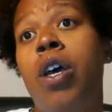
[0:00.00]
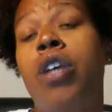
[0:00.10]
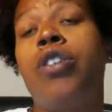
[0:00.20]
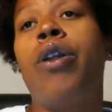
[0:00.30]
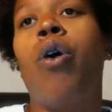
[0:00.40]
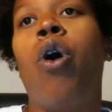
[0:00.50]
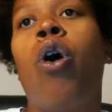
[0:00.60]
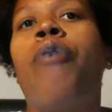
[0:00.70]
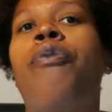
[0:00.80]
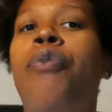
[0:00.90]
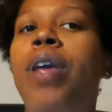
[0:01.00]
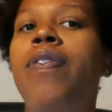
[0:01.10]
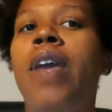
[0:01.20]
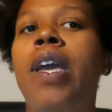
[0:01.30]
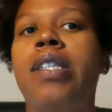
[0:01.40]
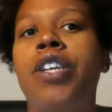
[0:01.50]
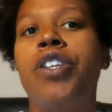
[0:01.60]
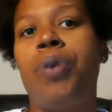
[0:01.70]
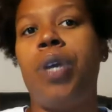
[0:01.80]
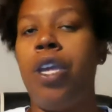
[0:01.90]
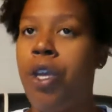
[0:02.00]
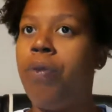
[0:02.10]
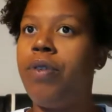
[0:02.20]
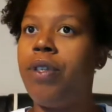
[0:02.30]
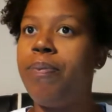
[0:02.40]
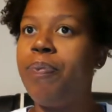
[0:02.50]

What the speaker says: So there are free things that you can use.